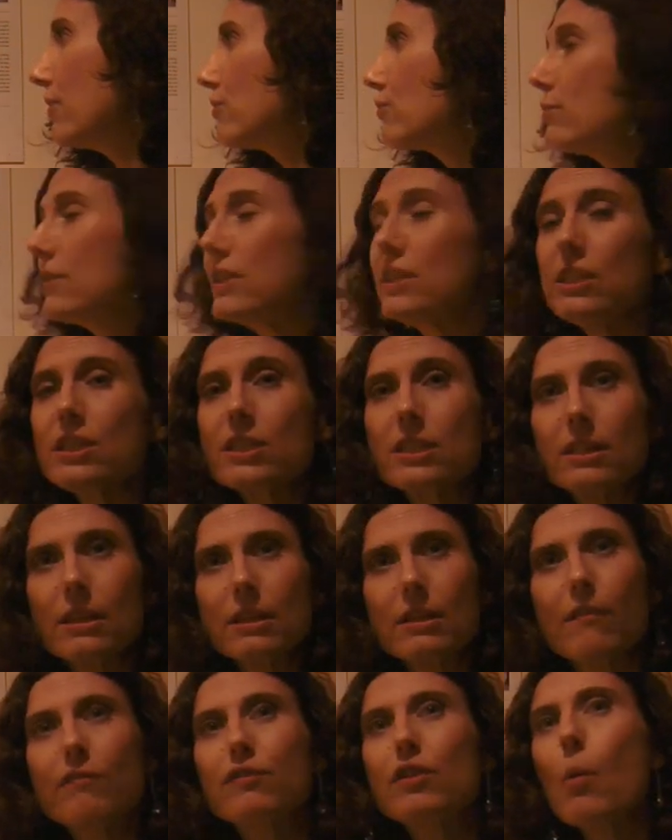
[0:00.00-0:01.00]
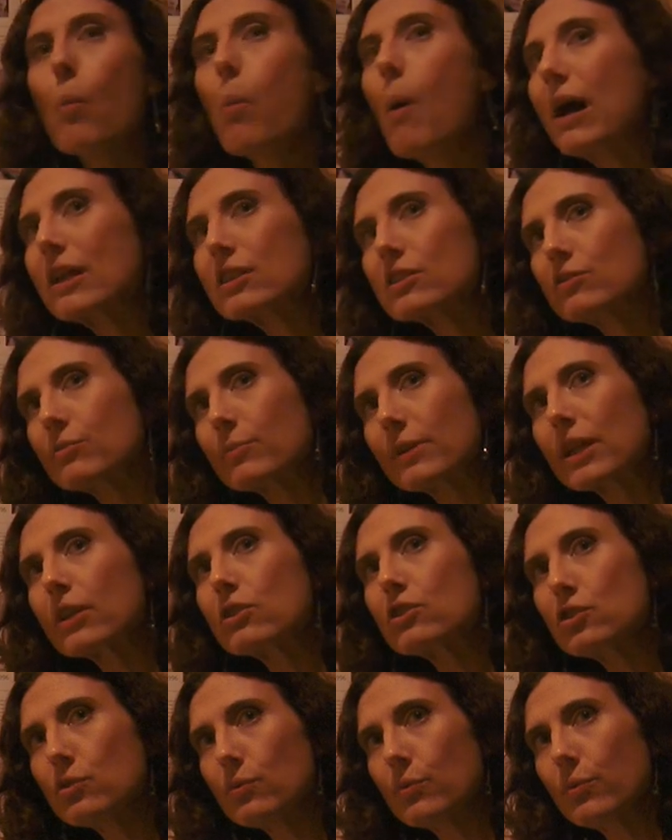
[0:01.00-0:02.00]
tradition of the
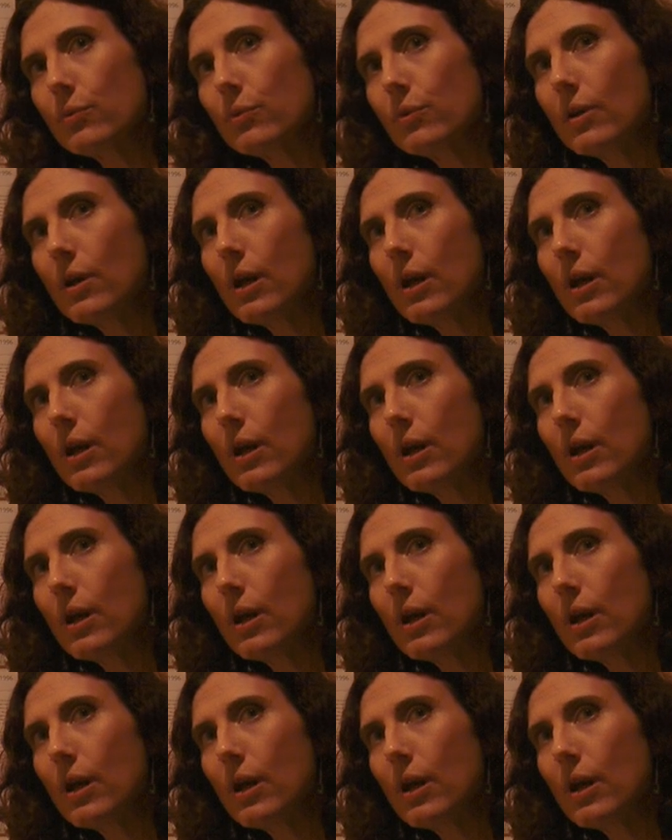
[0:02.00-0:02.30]
wandering Jew,